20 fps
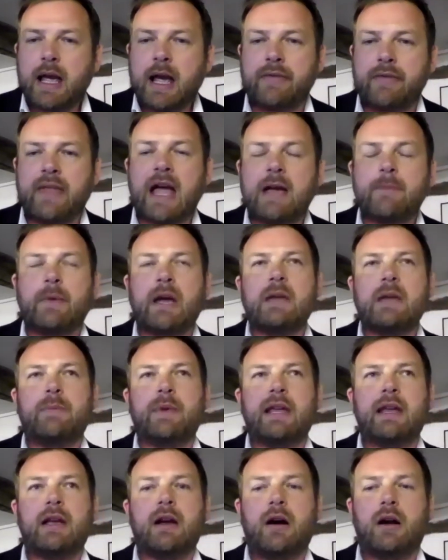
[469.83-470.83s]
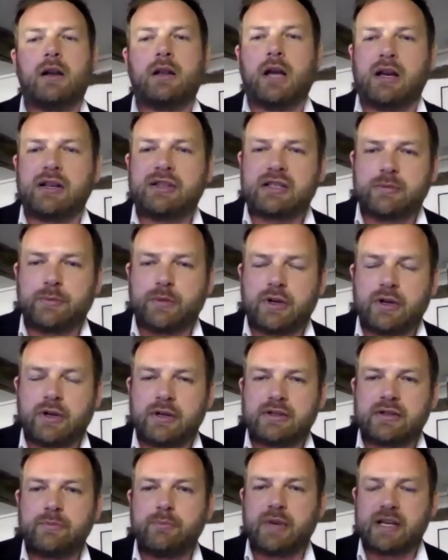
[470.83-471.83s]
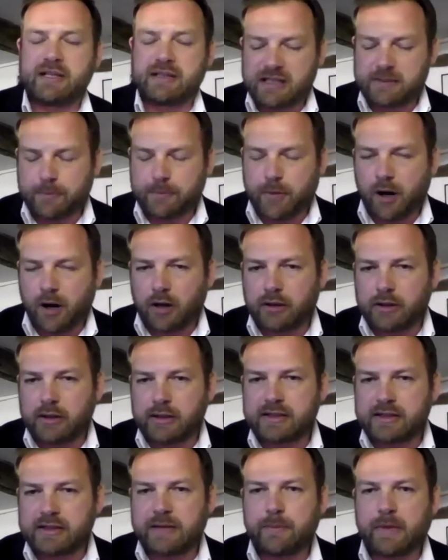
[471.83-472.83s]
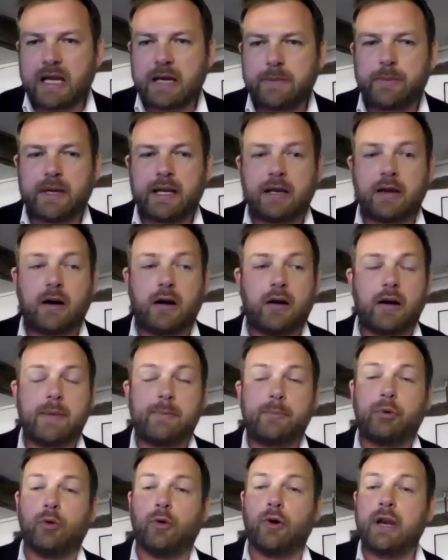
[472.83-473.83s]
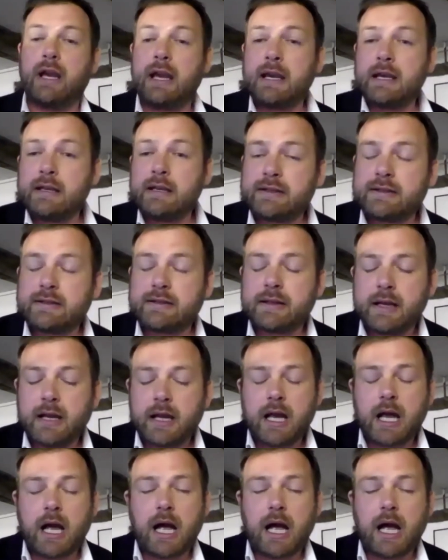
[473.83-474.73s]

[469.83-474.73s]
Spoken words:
And that may be our customers and business partners, it may be our employees,